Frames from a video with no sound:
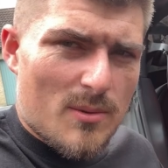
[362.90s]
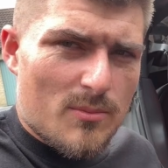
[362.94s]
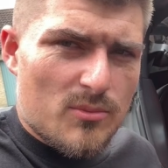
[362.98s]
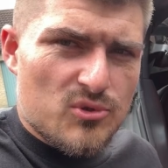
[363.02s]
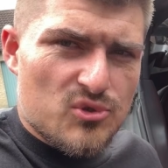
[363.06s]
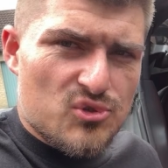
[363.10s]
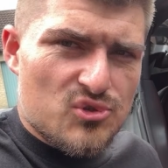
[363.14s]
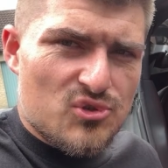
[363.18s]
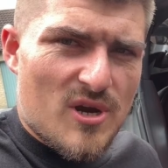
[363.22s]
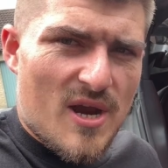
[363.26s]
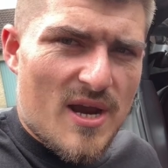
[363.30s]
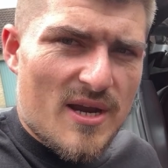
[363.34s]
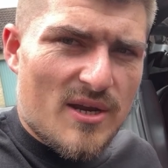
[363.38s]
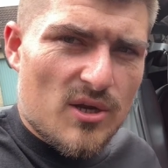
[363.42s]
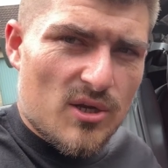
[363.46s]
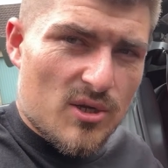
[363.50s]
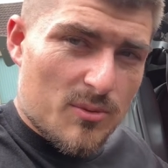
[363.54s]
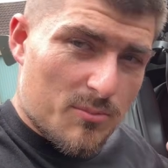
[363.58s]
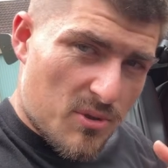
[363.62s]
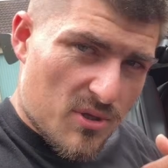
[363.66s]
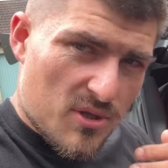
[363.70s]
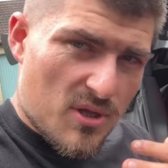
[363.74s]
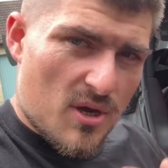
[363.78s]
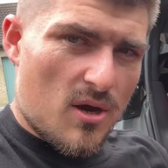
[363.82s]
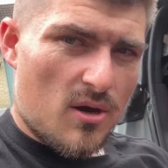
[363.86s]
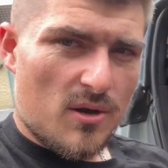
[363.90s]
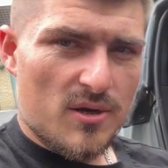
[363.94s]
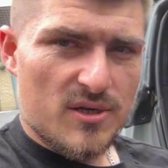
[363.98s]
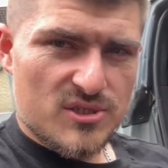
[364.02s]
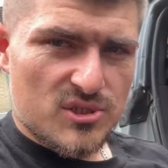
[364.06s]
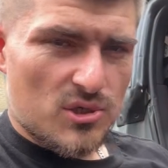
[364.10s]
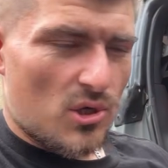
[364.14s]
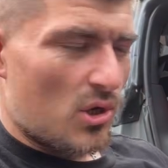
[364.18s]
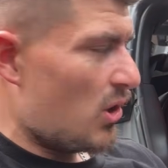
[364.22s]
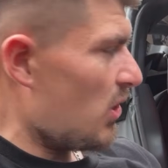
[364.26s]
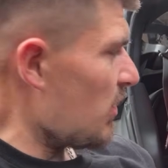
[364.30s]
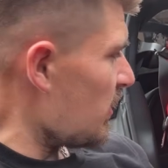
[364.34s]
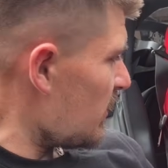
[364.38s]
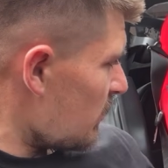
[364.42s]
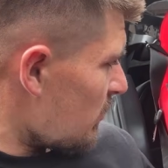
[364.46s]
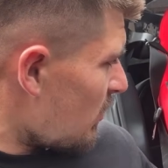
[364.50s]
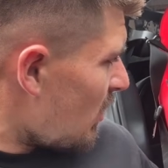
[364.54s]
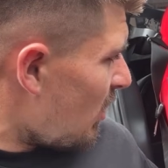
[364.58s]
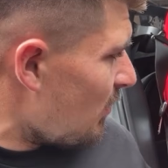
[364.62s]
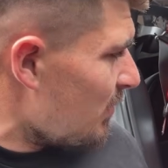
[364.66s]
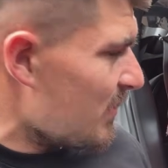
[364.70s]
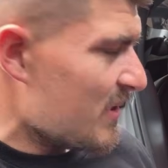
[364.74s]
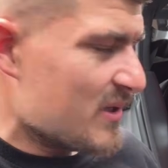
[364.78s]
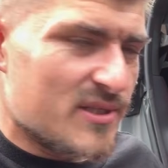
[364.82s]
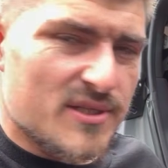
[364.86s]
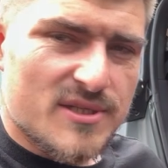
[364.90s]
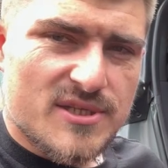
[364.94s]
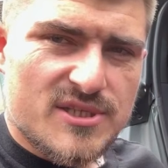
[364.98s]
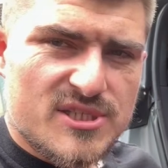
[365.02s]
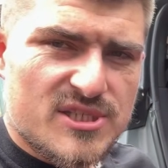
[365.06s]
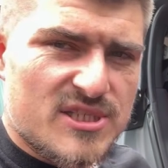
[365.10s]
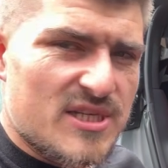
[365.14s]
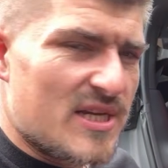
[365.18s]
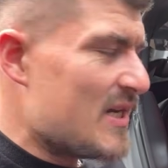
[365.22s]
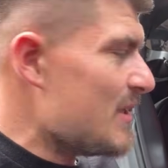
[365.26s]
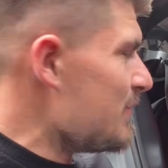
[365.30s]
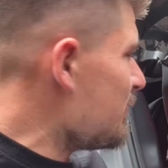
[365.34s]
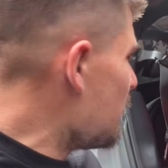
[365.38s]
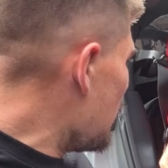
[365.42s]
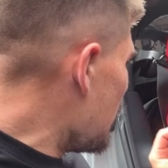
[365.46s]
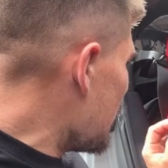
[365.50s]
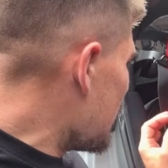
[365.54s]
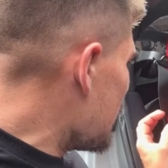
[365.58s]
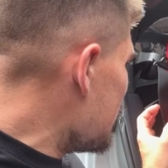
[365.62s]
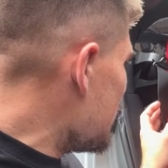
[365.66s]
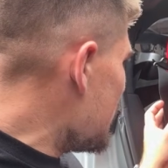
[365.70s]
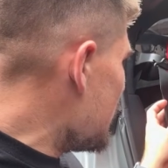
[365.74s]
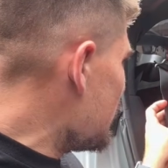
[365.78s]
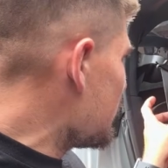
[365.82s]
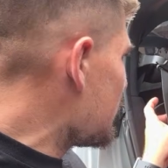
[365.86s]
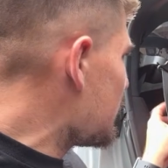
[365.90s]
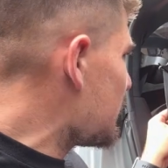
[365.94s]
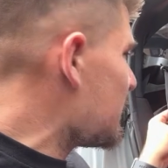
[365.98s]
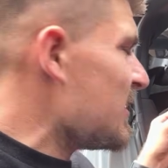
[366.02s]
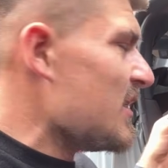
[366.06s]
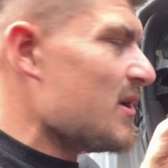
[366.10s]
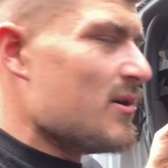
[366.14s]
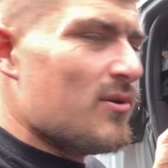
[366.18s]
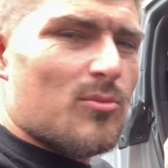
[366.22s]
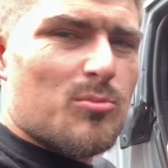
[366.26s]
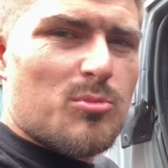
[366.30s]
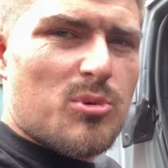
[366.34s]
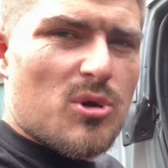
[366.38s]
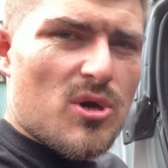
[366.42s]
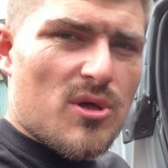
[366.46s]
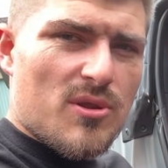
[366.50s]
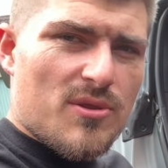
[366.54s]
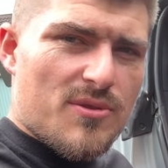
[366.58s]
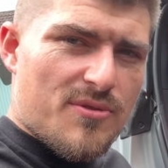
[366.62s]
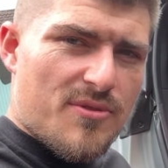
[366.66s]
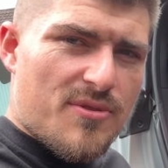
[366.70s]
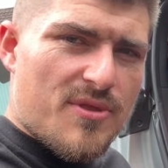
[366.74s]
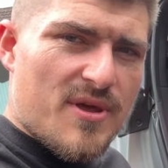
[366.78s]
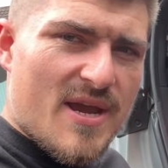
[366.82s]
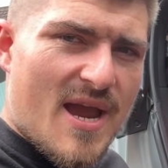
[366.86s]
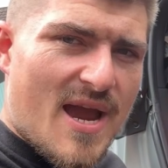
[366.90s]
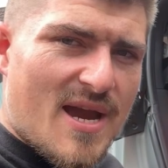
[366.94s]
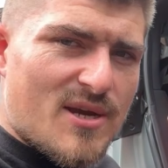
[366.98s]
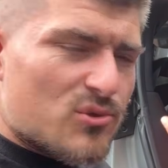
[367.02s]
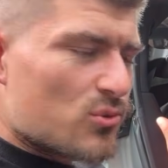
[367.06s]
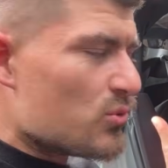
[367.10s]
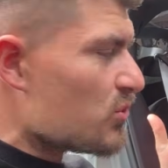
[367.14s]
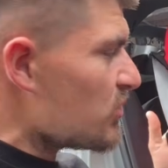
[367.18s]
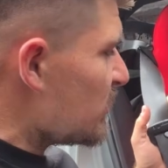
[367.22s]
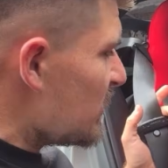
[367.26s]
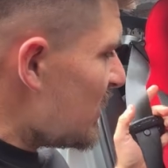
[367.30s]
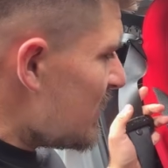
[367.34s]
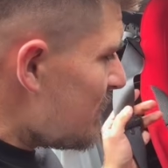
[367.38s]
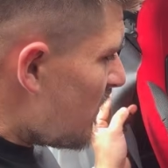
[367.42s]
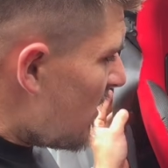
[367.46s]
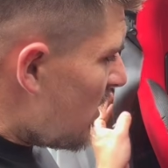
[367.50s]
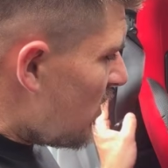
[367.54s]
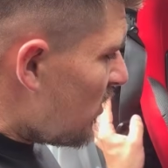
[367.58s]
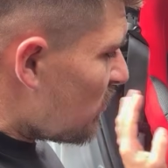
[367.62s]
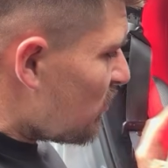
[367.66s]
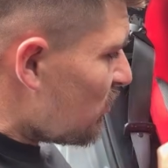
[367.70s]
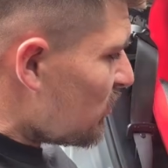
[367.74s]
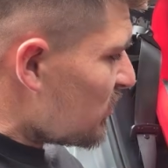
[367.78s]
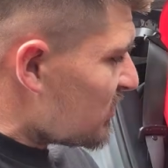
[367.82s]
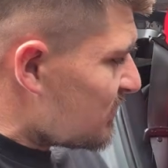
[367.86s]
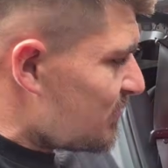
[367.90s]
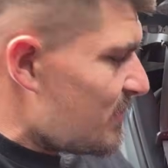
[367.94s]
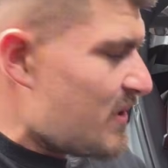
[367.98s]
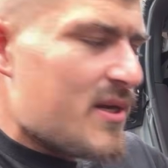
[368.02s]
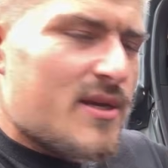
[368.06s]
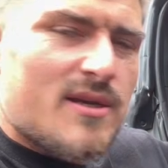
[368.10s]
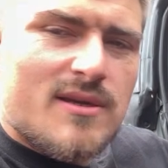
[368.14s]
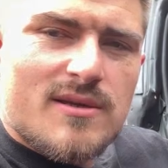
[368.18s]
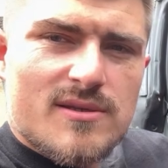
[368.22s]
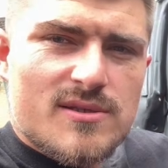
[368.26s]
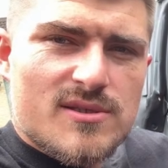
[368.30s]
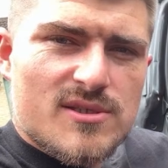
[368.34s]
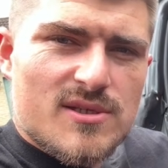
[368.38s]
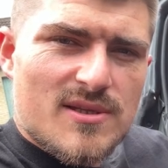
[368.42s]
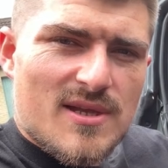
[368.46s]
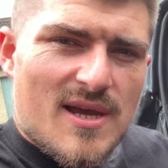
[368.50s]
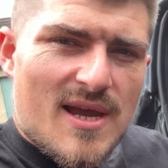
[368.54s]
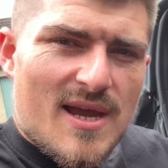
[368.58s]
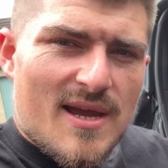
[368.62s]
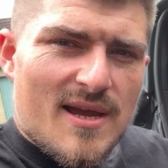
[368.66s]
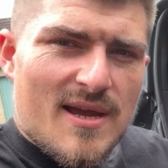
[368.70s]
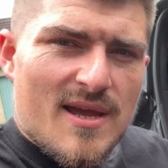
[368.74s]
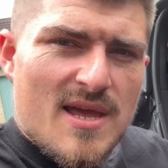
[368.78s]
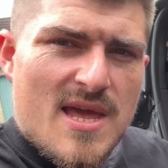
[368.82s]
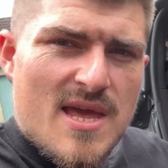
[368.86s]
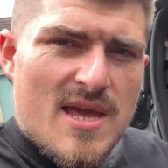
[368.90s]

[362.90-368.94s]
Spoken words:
I'm on track, I can put the harness on. It'll hold me into the seat, but I can then still put the actual seat belt across me to that.